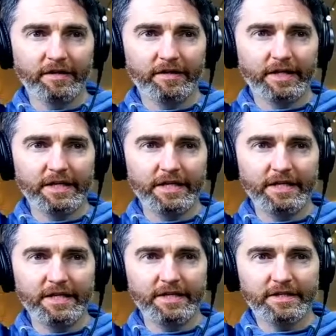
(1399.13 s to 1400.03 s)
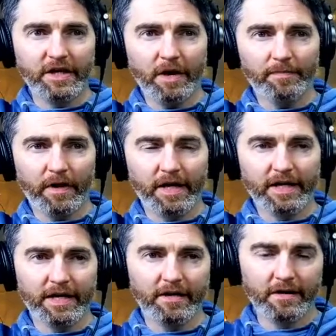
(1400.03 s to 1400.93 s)
the top line
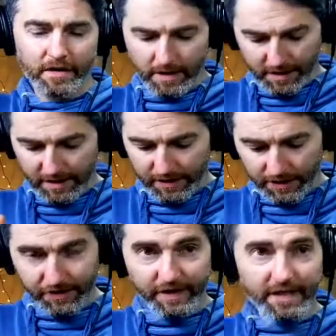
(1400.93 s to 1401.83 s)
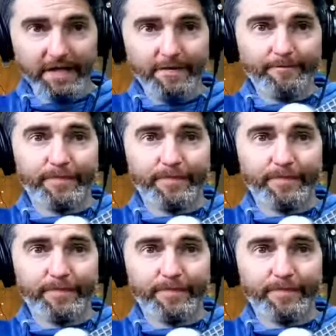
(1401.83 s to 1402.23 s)
here is just the